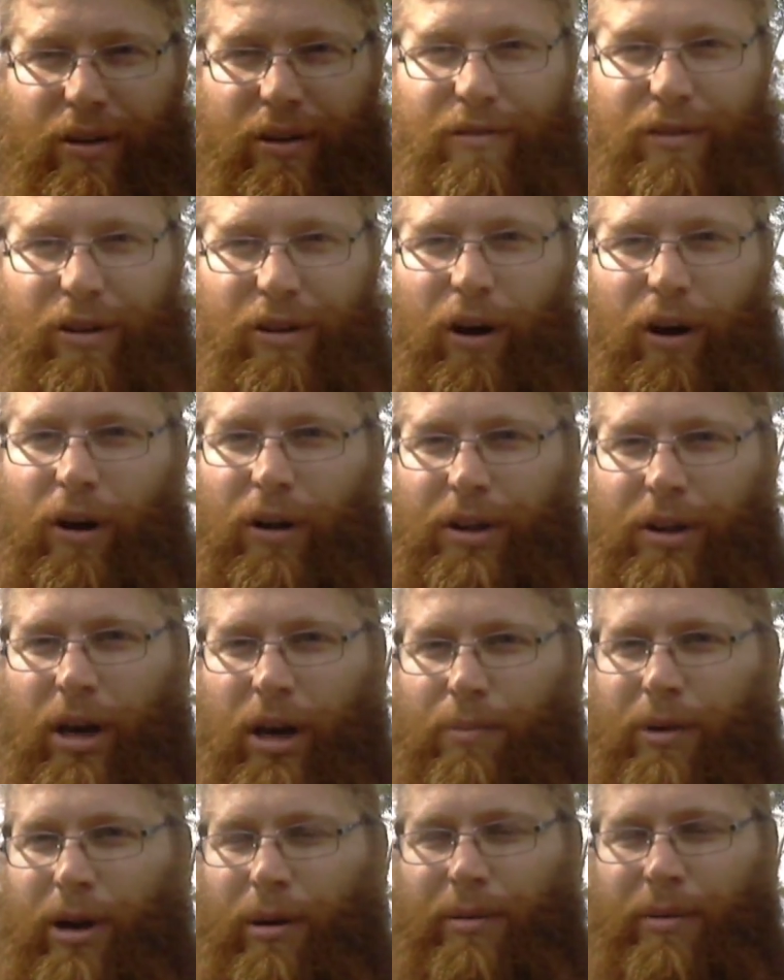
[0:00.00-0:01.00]
for all the
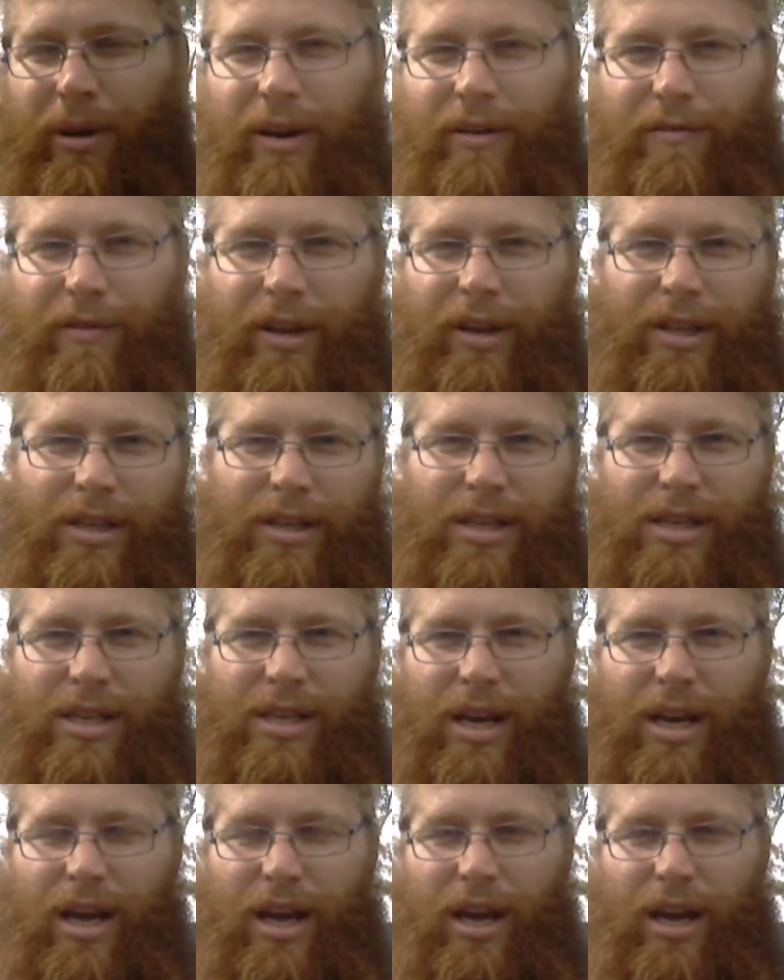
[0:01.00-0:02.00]
upcoming
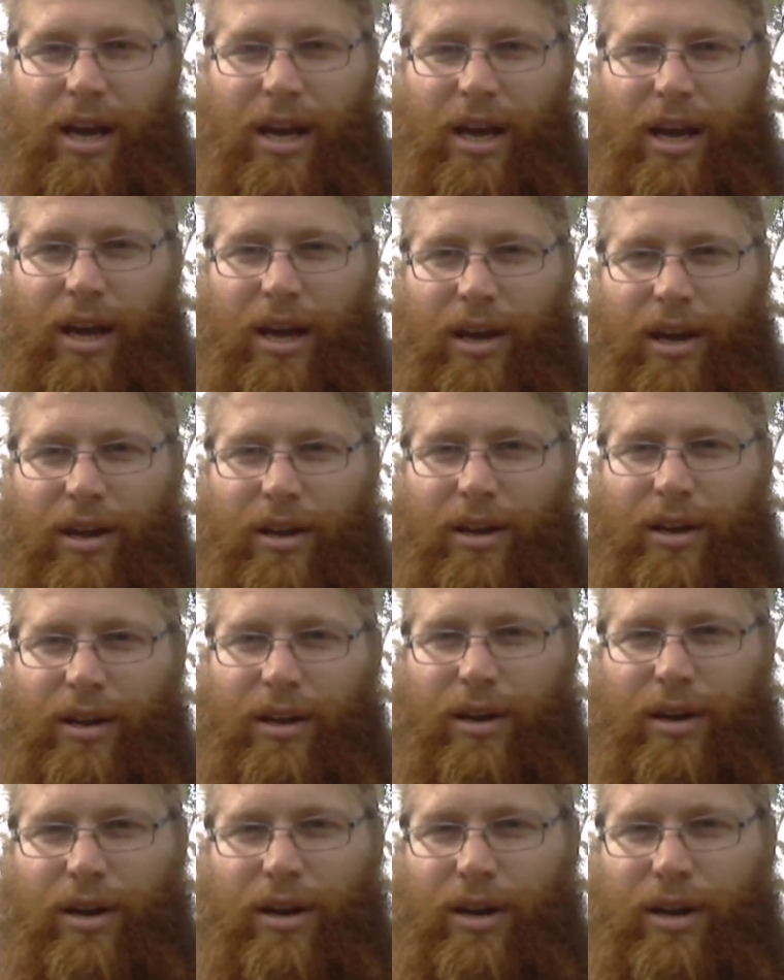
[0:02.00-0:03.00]
events,
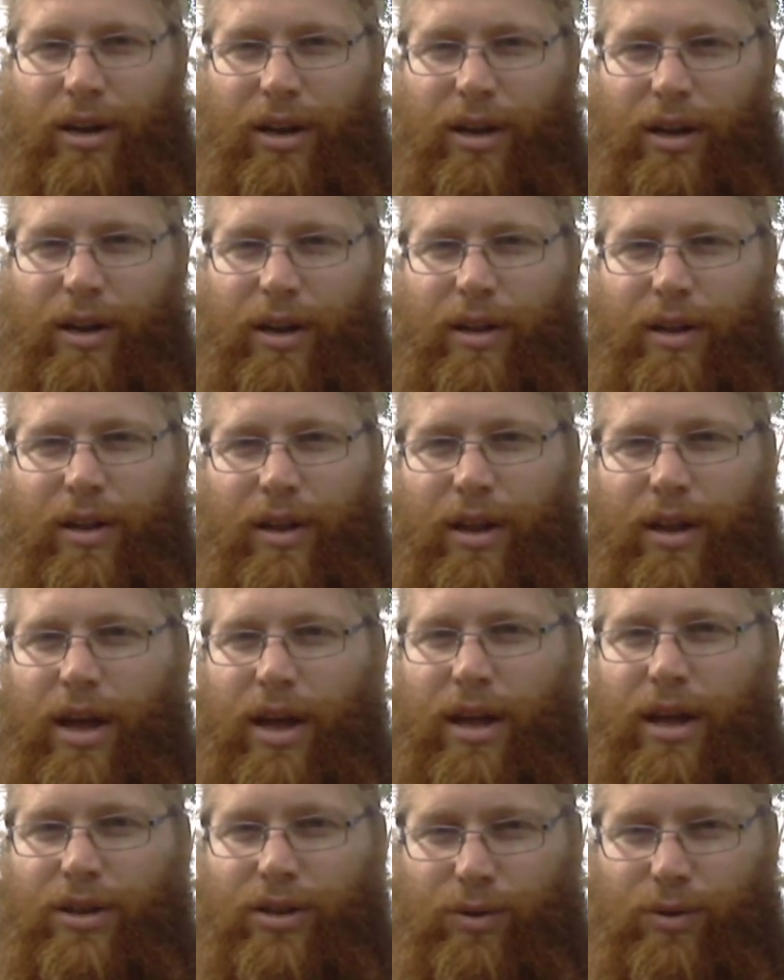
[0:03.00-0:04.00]
and
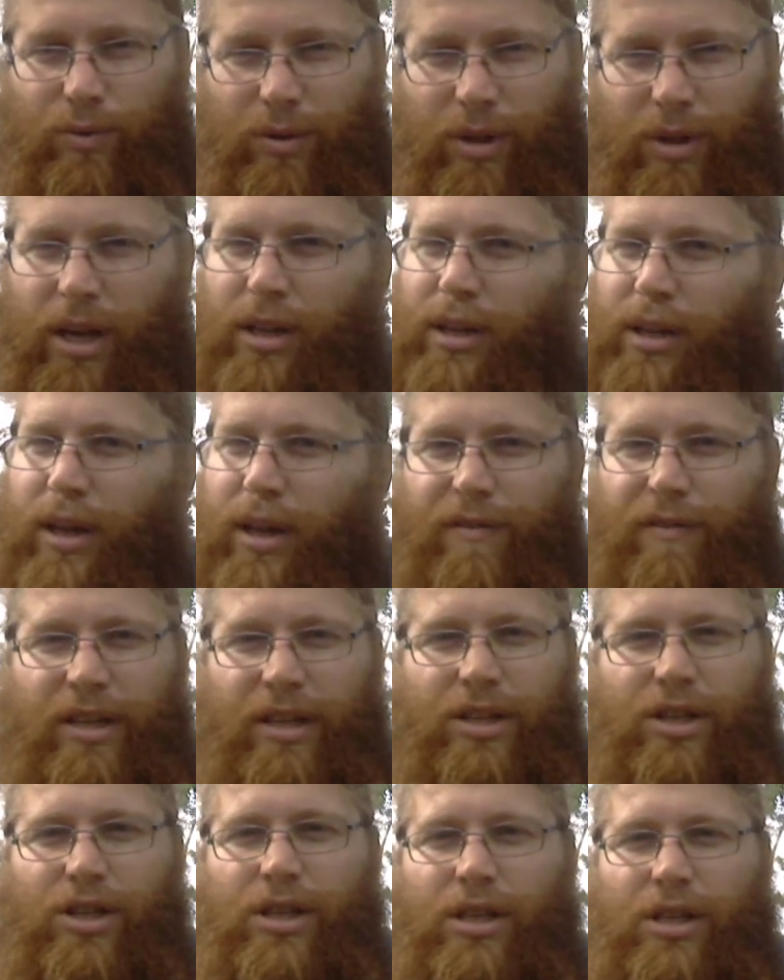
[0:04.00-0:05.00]
the
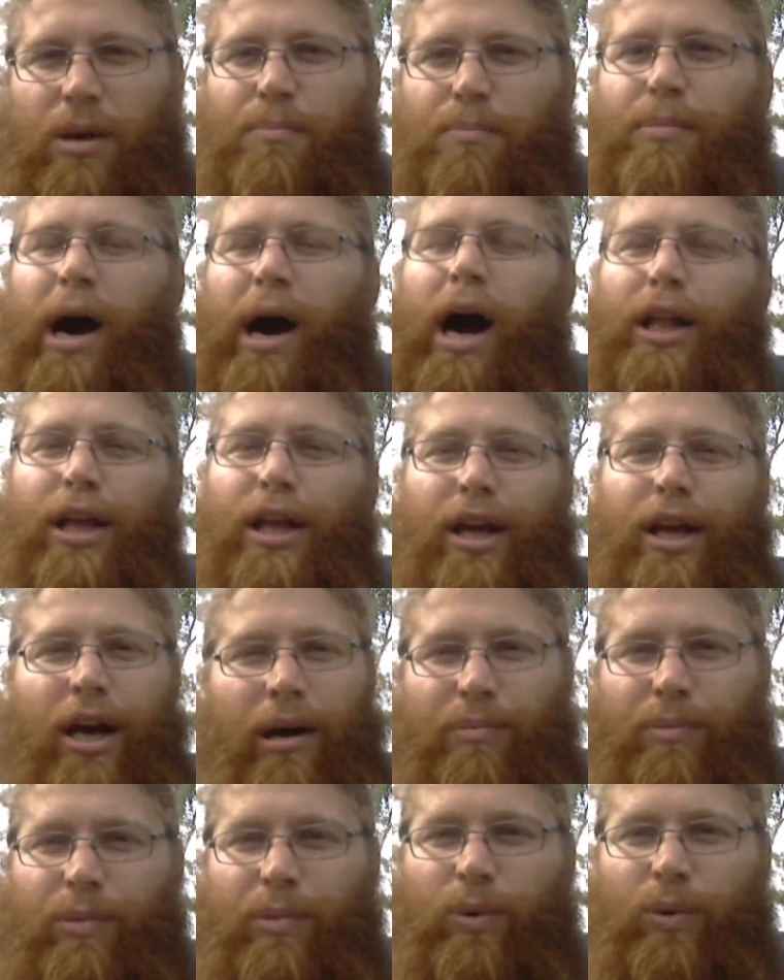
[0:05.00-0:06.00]
events just keep piling
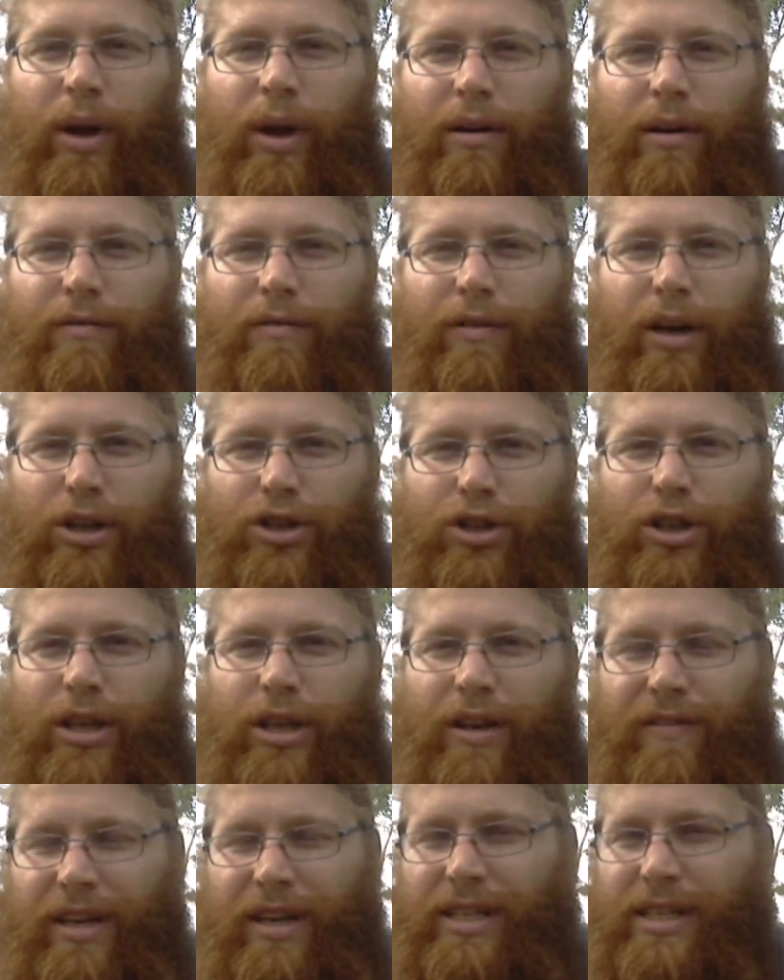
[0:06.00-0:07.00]
up. We have
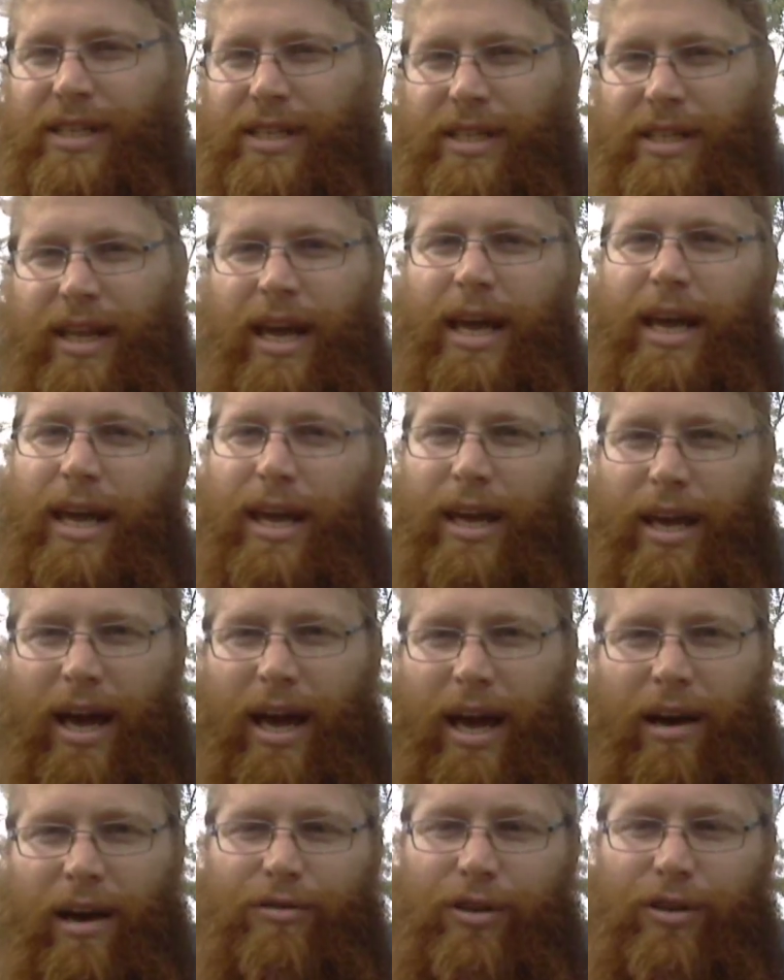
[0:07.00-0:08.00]
actually events day
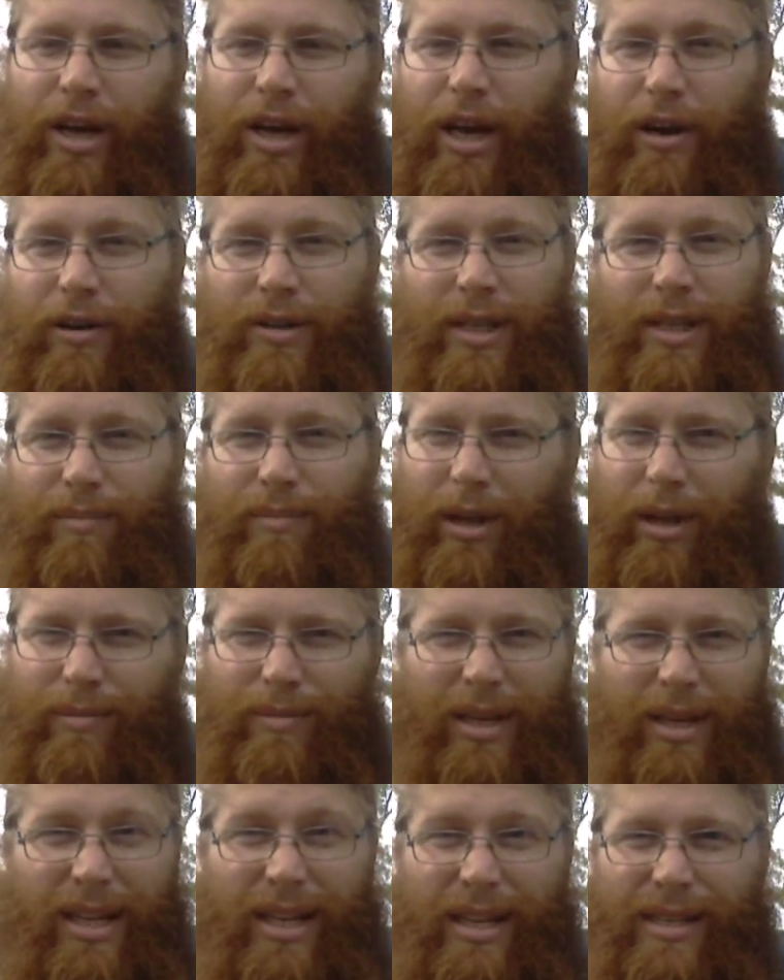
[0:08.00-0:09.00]
after day, or
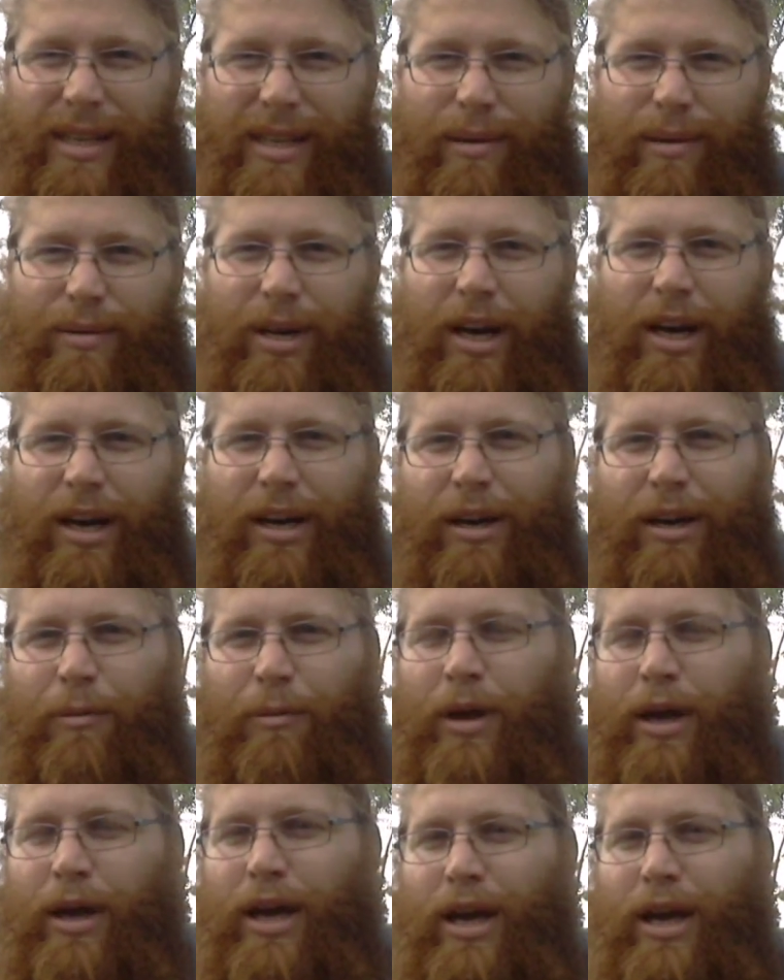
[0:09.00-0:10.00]
sometimes at the same time.